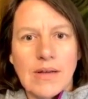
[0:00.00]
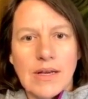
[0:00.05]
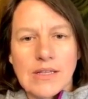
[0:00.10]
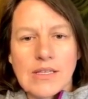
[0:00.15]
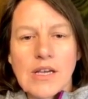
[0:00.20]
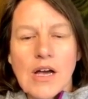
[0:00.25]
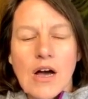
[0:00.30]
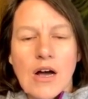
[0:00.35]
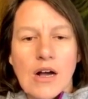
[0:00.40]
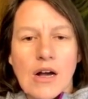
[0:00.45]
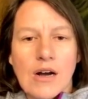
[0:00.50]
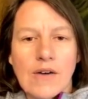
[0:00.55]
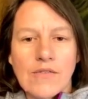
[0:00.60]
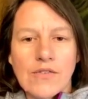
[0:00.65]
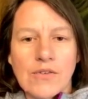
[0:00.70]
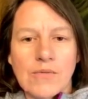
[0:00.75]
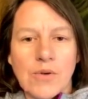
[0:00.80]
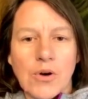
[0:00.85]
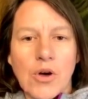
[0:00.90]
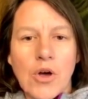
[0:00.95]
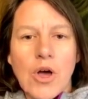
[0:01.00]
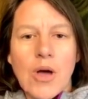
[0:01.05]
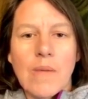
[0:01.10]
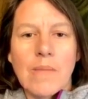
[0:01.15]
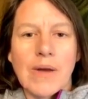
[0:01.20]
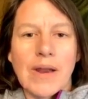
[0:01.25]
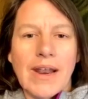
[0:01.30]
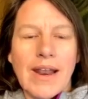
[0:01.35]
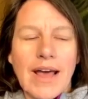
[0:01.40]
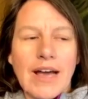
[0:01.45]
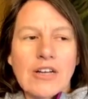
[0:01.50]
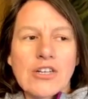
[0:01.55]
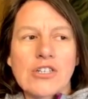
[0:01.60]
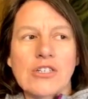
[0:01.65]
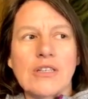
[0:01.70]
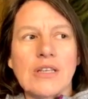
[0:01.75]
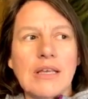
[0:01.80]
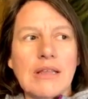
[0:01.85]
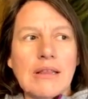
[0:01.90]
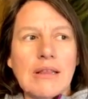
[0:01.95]
It's uncomfortable. But it
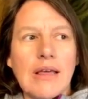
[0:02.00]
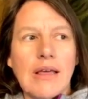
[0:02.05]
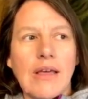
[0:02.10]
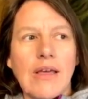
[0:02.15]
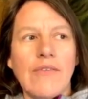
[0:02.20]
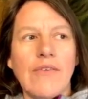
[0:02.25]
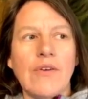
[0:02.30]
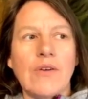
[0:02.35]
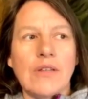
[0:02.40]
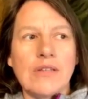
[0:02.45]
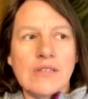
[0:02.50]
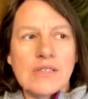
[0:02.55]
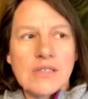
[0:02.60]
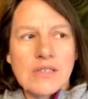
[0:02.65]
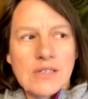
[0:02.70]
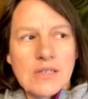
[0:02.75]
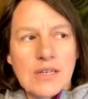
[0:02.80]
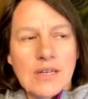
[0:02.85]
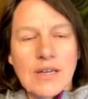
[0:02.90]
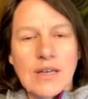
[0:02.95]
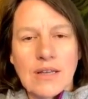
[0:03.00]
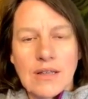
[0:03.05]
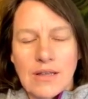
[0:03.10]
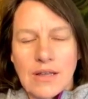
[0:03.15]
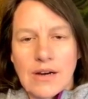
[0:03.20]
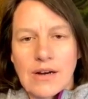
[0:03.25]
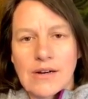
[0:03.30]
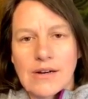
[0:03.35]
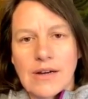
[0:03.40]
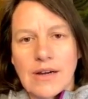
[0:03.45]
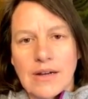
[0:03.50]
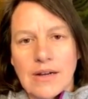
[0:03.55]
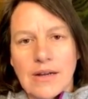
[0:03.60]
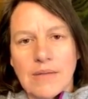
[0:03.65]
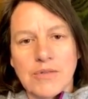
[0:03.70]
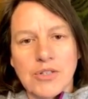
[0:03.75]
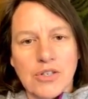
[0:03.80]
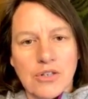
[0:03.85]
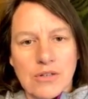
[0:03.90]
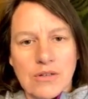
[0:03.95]
actually, if you can stick in there, and
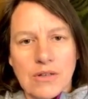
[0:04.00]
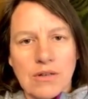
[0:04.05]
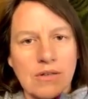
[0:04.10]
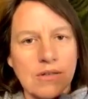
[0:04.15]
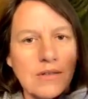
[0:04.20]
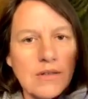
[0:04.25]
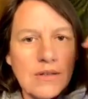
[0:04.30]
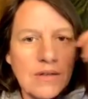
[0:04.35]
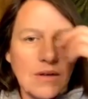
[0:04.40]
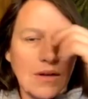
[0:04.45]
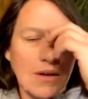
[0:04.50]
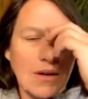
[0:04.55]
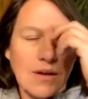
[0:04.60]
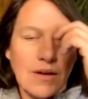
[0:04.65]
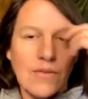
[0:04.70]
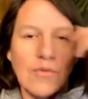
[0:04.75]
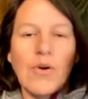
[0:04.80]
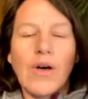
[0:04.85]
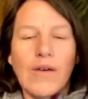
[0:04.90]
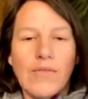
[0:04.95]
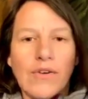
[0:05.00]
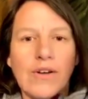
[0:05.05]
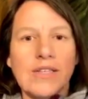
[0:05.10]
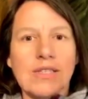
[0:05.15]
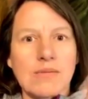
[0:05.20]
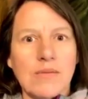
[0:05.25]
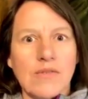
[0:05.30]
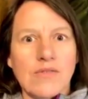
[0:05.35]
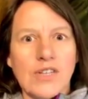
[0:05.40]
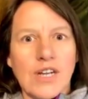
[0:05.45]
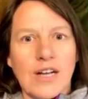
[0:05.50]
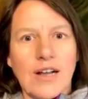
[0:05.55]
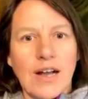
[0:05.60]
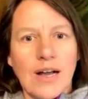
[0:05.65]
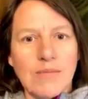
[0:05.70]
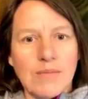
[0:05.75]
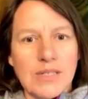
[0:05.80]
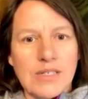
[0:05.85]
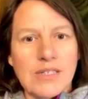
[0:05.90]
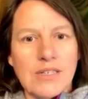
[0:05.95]
I'm sure I've read some of John
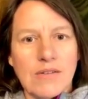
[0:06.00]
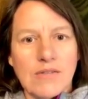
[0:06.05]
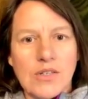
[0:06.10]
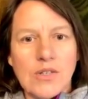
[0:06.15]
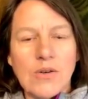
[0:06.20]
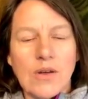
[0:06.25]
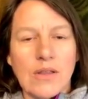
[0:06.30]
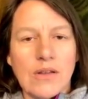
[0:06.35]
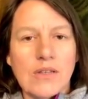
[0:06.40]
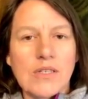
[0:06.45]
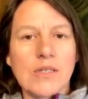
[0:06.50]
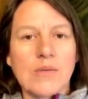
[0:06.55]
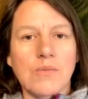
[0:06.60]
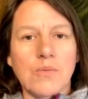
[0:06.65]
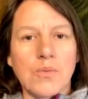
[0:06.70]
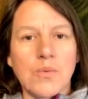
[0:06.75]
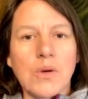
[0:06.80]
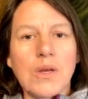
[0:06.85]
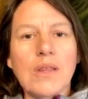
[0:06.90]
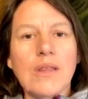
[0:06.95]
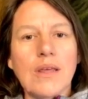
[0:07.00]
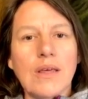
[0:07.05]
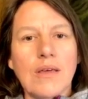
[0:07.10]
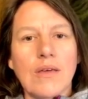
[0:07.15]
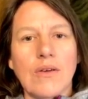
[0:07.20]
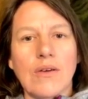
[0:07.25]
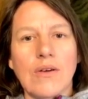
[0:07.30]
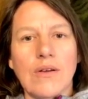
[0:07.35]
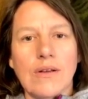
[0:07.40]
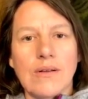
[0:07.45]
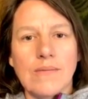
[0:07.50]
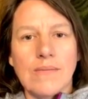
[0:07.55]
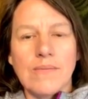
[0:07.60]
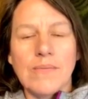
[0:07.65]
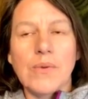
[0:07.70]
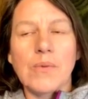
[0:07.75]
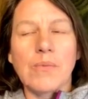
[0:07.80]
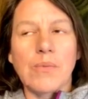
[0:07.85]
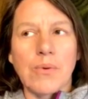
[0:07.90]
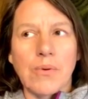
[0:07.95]
Gottman's stuff too, and there's some really good
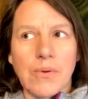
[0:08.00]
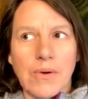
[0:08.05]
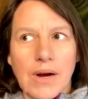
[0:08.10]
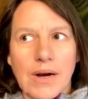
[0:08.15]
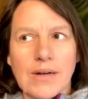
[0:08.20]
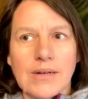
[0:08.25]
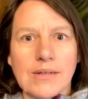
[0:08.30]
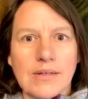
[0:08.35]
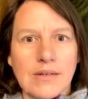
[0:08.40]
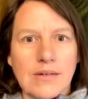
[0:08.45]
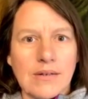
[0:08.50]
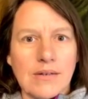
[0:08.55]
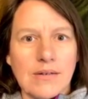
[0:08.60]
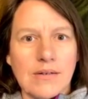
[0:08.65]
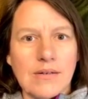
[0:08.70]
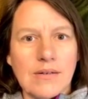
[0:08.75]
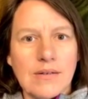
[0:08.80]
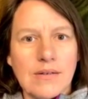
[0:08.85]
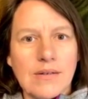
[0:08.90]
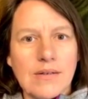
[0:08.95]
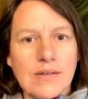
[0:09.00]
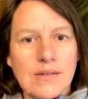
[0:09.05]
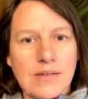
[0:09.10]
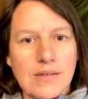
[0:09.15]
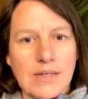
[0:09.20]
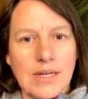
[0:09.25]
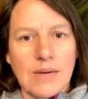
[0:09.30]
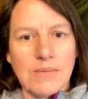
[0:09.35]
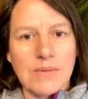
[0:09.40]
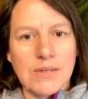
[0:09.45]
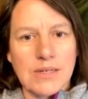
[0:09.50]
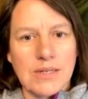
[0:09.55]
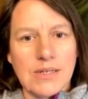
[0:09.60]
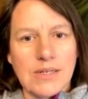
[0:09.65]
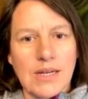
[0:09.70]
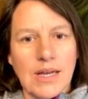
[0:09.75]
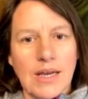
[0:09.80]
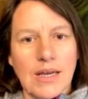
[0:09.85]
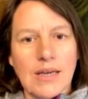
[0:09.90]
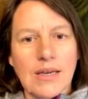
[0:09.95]
practical steps to
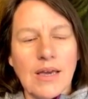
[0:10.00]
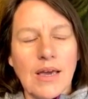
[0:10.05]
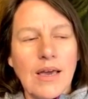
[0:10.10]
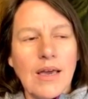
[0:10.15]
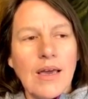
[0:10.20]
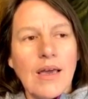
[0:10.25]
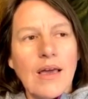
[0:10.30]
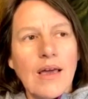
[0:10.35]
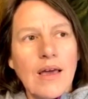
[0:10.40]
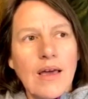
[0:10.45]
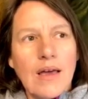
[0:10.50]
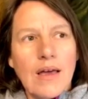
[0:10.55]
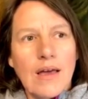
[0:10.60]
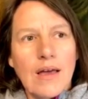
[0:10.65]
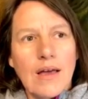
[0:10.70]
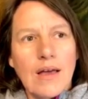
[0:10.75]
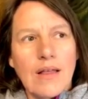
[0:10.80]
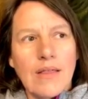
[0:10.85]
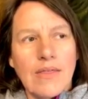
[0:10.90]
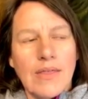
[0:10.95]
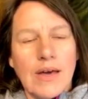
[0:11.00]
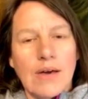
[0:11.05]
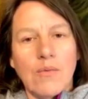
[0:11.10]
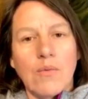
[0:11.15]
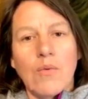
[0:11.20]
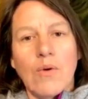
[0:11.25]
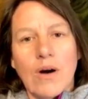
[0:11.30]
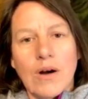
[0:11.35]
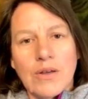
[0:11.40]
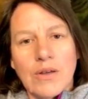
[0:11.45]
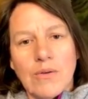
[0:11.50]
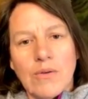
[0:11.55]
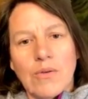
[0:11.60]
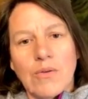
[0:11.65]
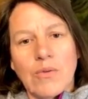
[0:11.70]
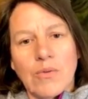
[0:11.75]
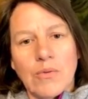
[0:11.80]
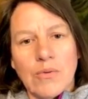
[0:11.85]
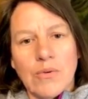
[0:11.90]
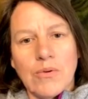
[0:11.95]
take that walk you
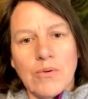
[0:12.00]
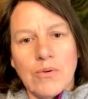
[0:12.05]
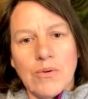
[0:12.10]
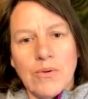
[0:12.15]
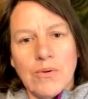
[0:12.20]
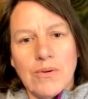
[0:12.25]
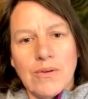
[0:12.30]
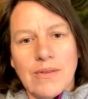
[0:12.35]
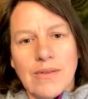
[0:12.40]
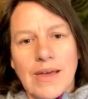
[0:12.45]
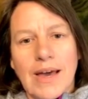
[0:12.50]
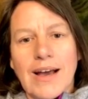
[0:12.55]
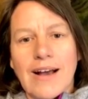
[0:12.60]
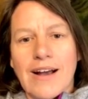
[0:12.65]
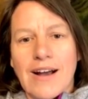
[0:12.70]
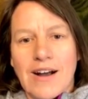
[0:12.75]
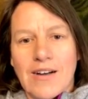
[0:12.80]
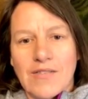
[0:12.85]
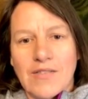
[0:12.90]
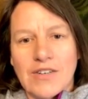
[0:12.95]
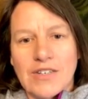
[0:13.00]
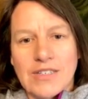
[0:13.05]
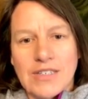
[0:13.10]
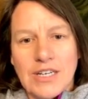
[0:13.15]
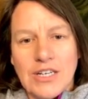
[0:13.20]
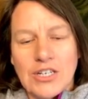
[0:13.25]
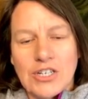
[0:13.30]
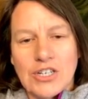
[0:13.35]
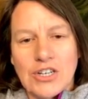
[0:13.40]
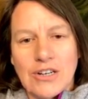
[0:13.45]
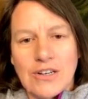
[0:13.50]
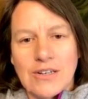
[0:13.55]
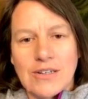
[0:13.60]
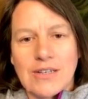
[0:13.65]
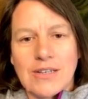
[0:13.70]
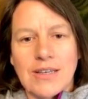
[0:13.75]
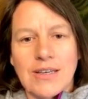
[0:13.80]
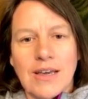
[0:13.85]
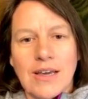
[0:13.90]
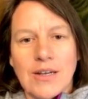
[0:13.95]
through that conversation
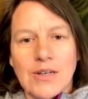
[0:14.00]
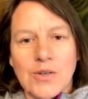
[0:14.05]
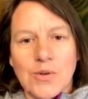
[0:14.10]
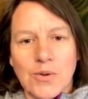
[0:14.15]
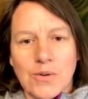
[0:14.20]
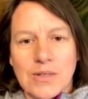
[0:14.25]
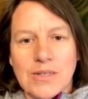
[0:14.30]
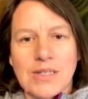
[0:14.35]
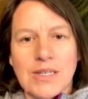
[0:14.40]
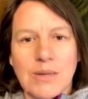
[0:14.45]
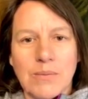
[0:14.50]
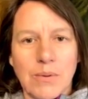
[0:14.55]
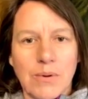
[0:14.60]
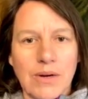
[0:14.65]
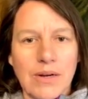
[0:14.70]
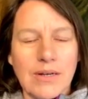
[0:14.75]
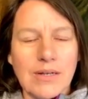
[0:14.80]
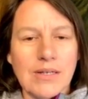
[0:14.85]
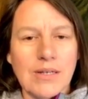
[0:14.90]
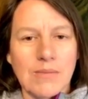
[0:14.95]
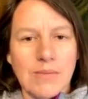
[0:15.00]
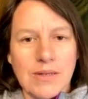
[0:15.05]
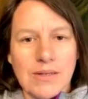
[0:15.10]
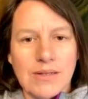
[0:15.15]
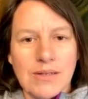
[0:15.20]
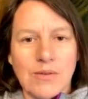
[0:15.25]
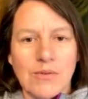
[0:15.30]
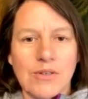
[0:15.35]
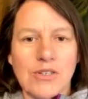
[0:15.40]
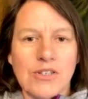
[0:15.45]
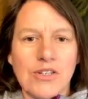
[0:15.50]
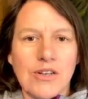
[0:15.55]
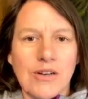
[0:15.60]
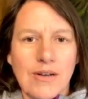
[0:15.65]
to get towards deeper intimacy, which,